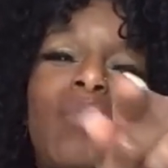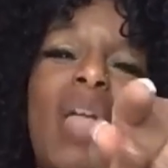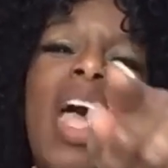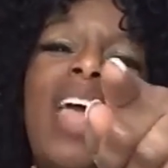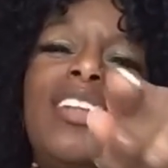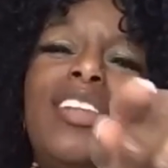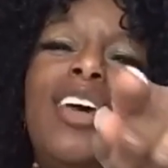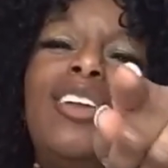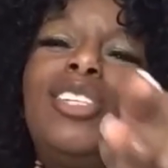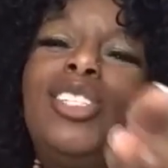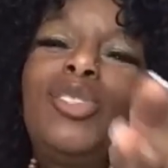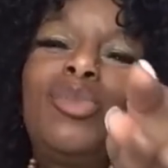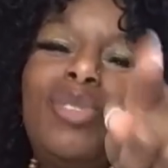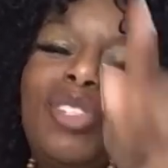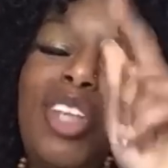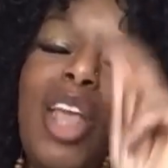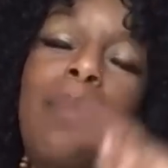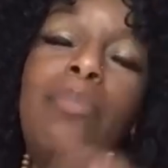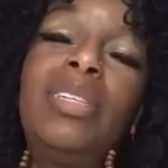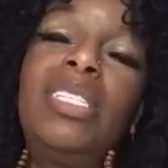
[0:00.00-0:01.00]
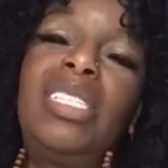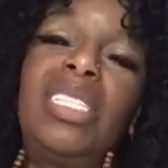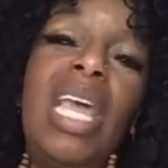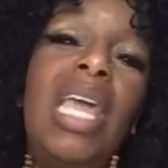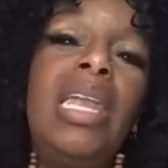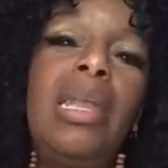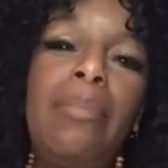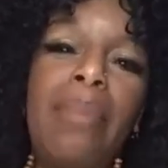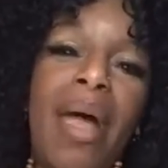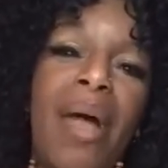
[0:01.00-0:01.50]
I know this is what y'all be
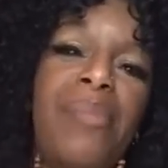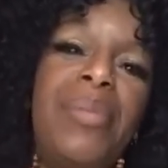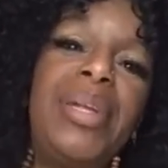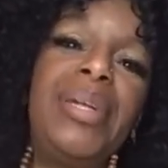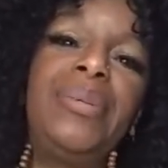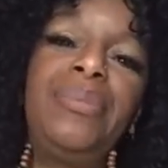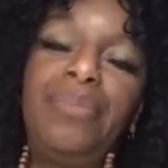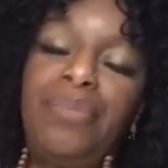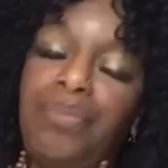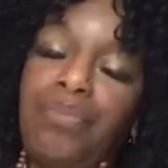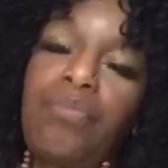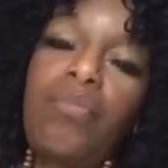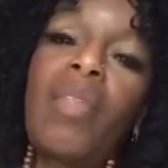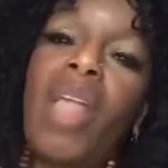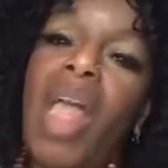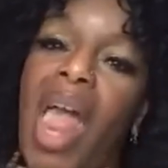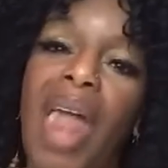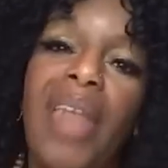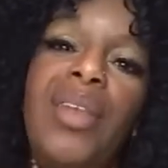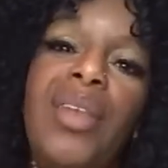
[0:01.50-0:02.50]
saying about me. I